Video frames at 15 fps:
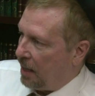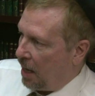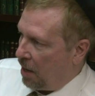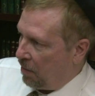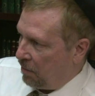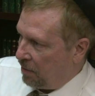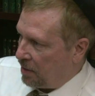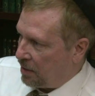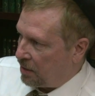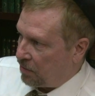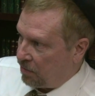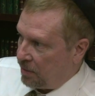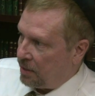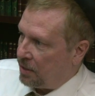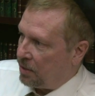of this
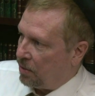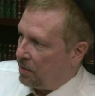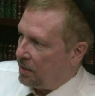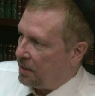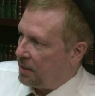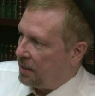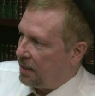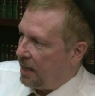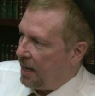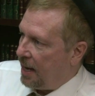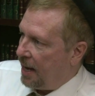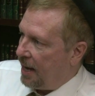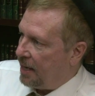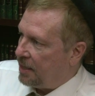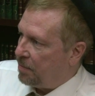resource
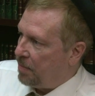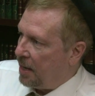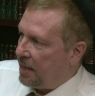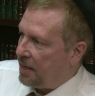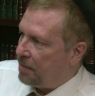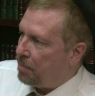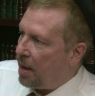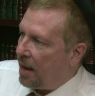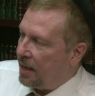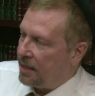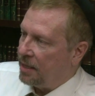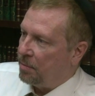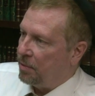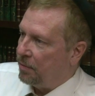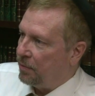has made it
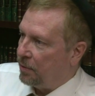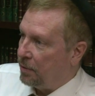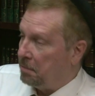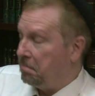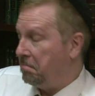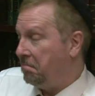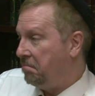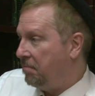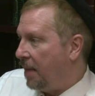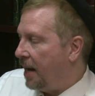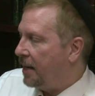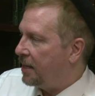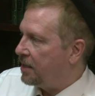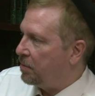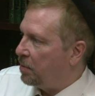possible for, I
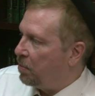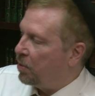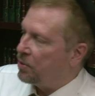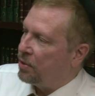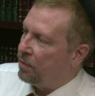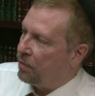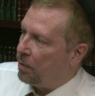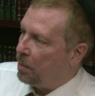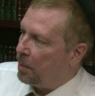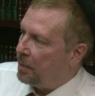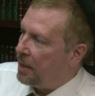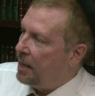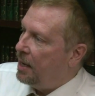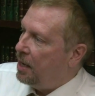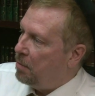guess I'll be personal for a moment,
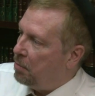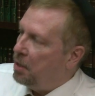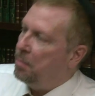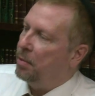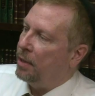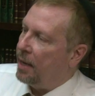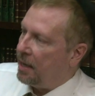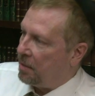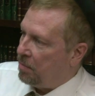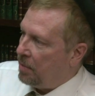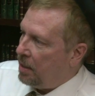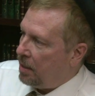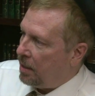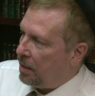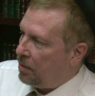people like
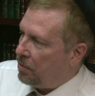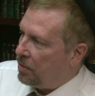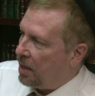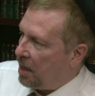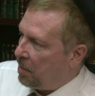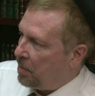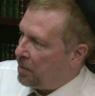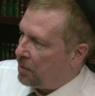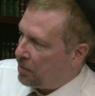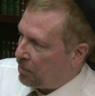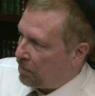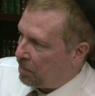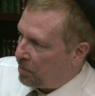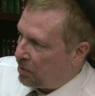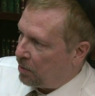me who came
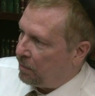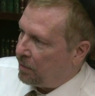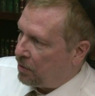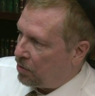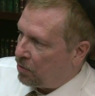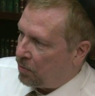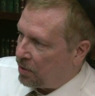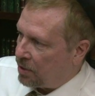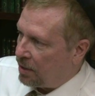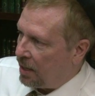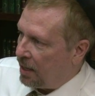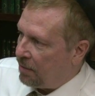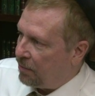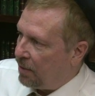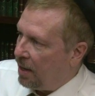into observant Jewish
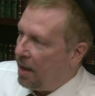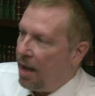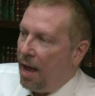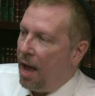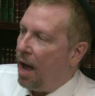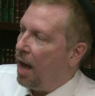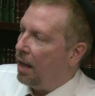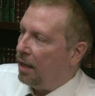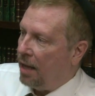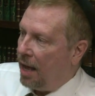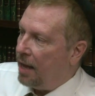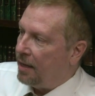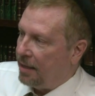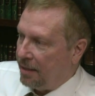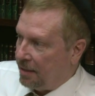life a
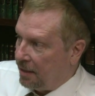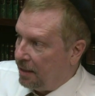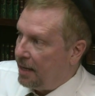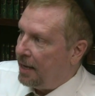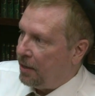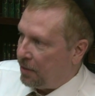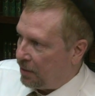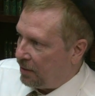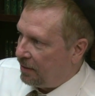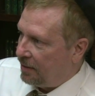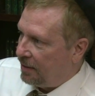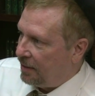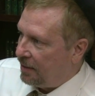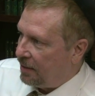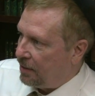lot later
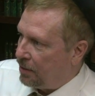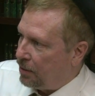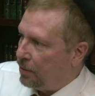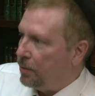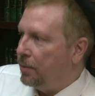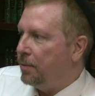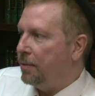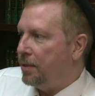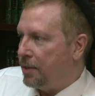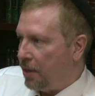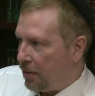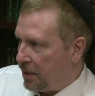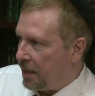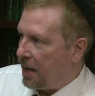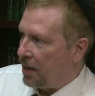to
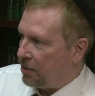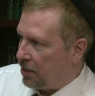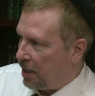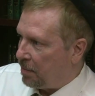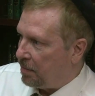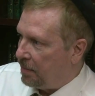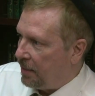start to catch up.